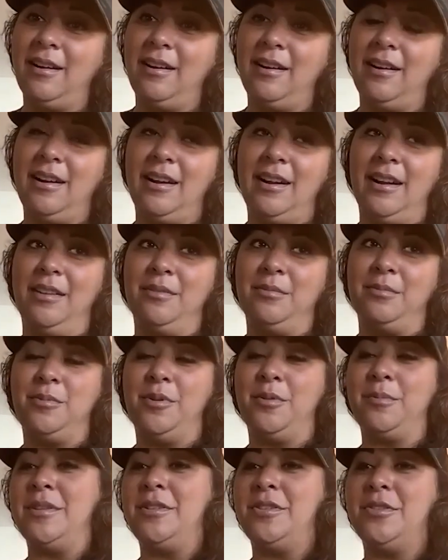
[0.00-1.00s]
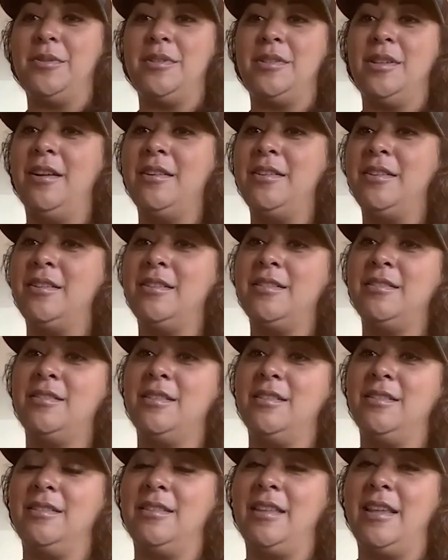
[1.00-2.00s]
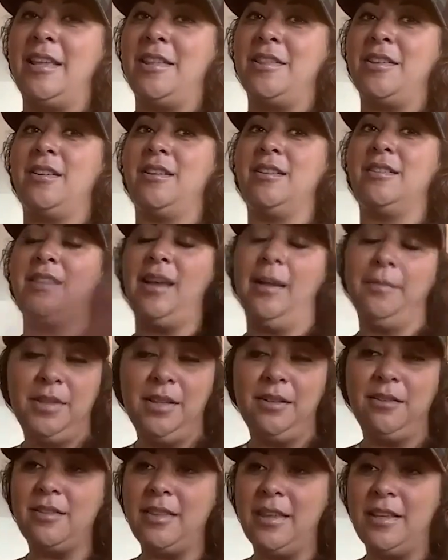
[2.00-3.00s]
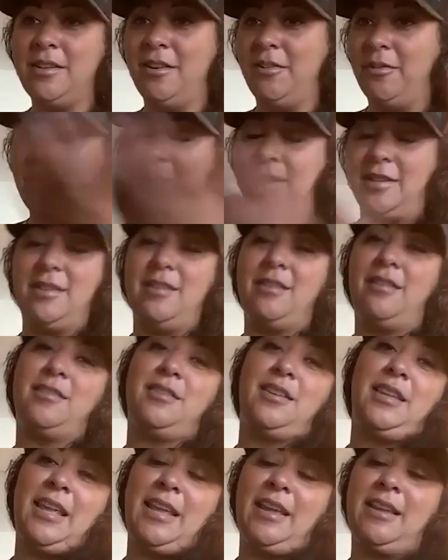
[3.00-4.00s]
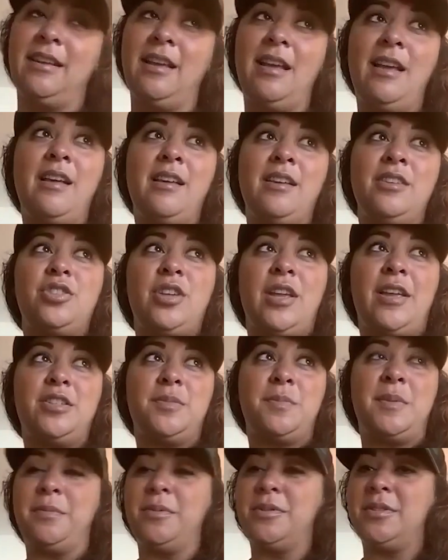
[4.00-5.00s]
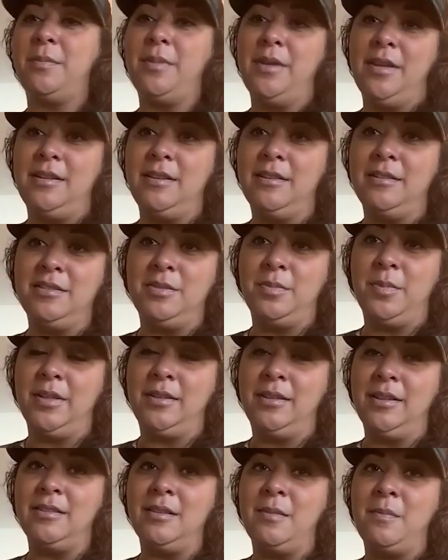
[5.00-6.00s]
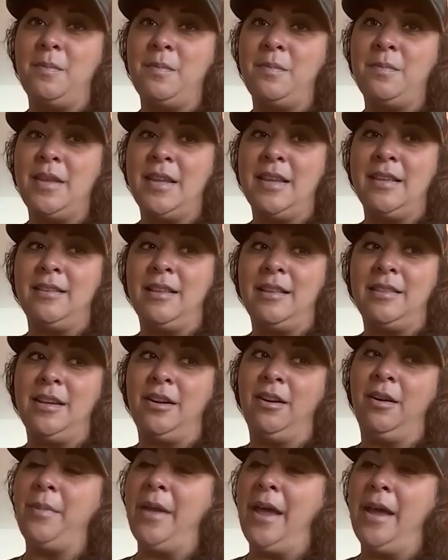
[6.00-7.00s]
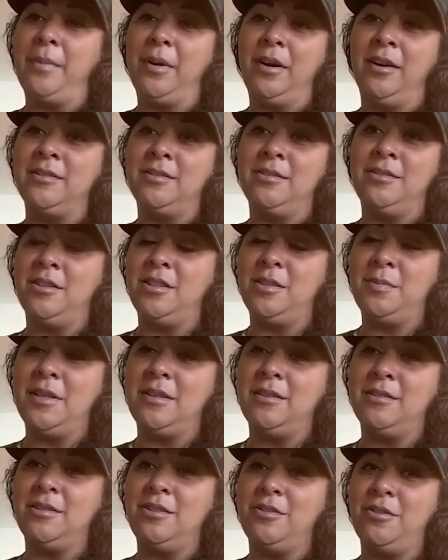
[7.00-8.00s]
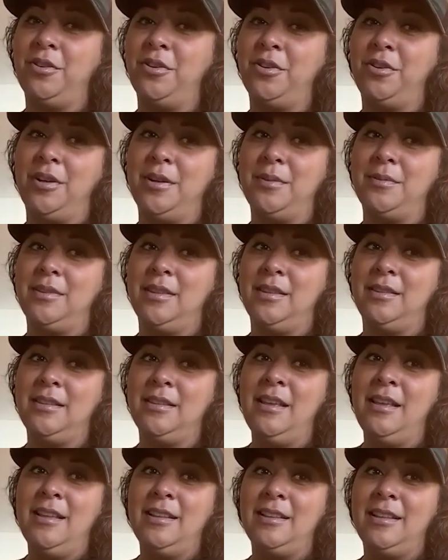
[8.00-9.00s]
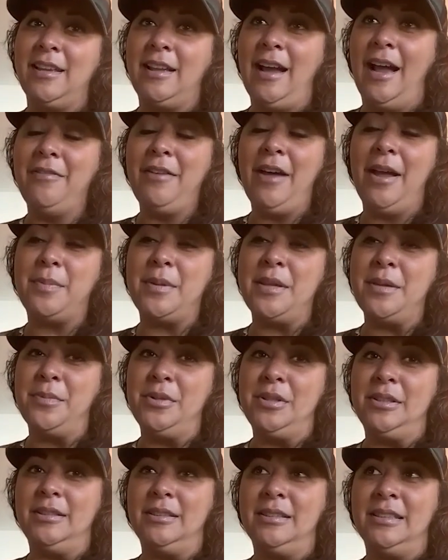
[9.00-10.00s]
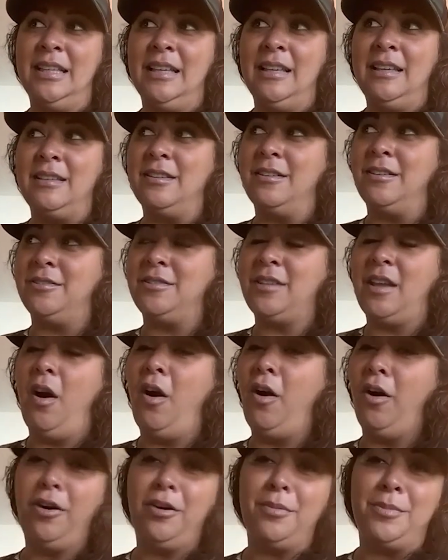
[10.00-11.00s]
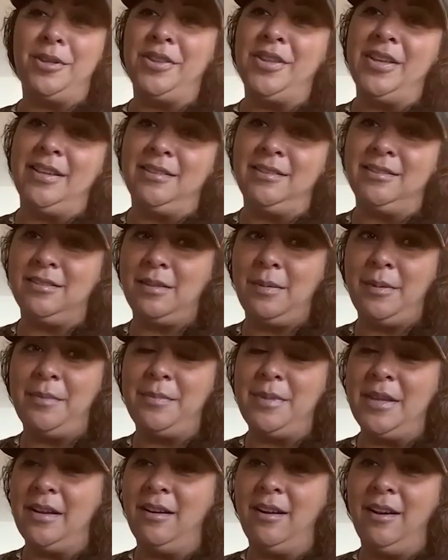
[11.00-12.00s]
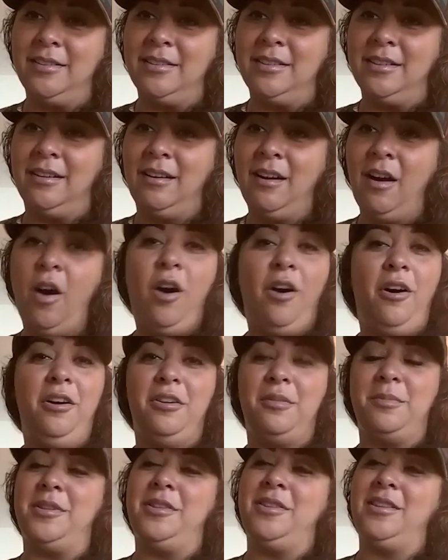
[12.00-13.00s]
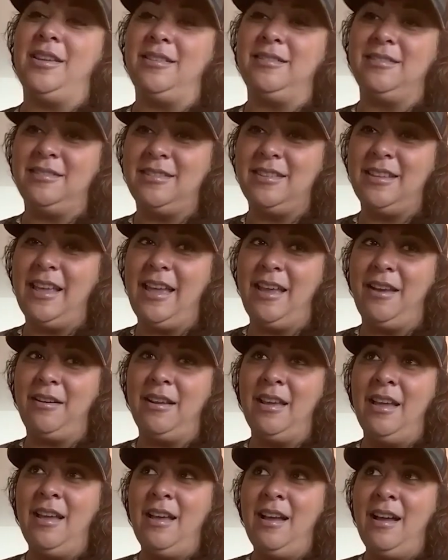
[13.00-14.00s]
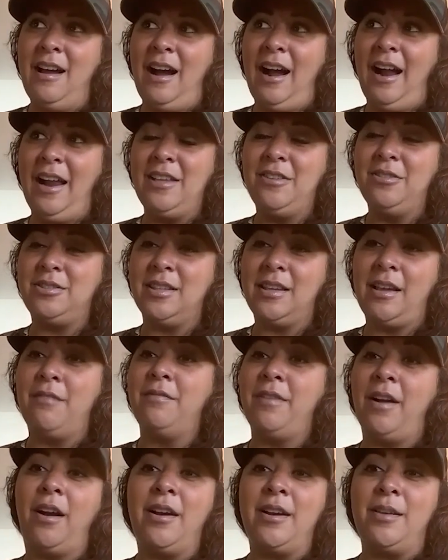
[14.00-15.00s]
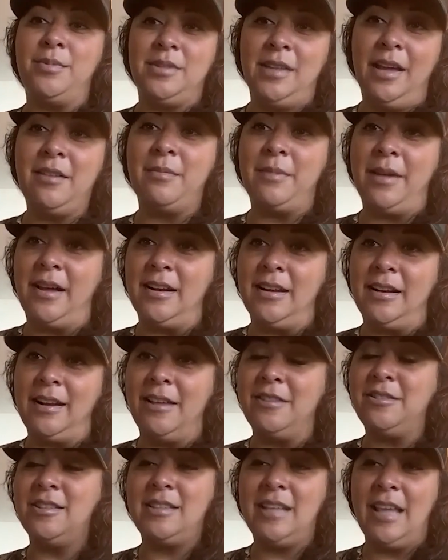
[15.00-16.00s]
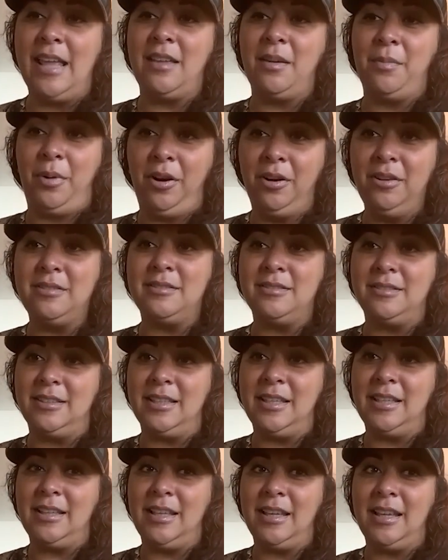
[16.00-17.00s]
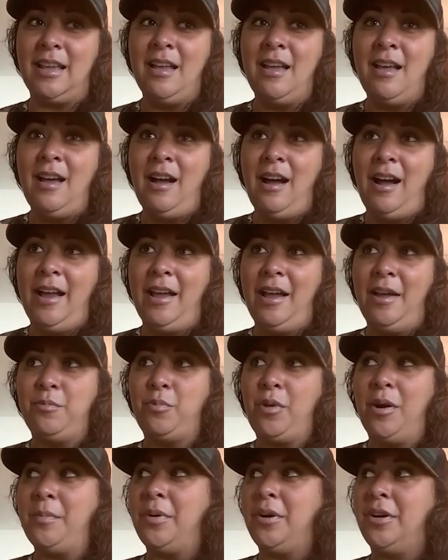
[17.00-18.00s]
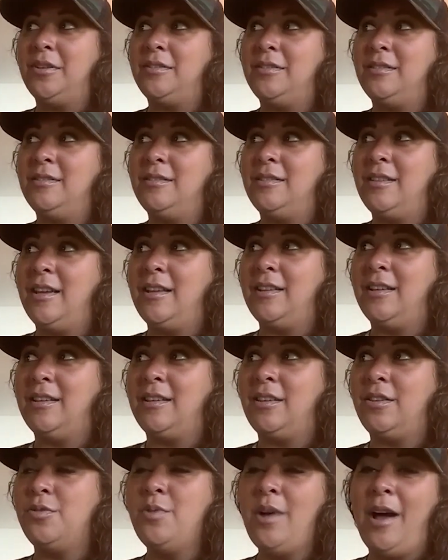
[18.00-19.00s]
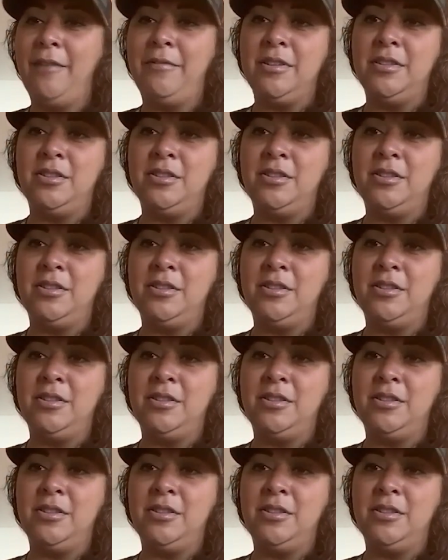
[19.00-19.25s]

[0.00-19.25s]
on what we do as hunters, and they either accept it or they don't. And, you know, you can't change people's opinions, but it doesn't mean that they're a bad person just because you don't agree. Like I've had people, you know, say horrible things about being a hunter, horrible things. And I used to get very upset about it. And I used to take it personally. Like I had one person say like, you have a